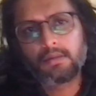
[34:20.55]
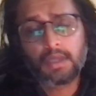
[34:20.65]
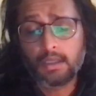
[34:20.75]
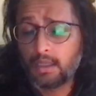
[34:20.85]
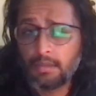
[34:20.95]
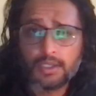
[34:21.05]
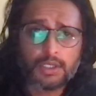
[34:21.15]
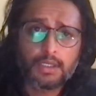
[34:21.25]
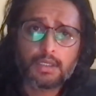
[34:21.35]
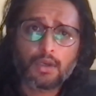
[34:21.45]
They
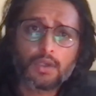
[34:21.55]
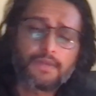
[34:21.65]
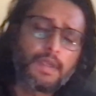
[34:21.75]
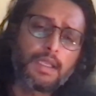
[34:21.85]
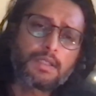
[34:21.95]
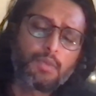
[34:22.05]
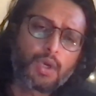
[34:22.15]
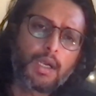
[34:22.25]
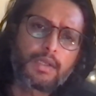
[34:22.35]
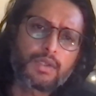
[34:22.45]
mention this across various
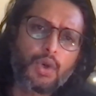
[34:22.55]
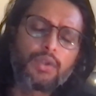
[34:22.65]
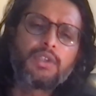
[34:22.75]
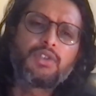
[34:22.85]
Purans on the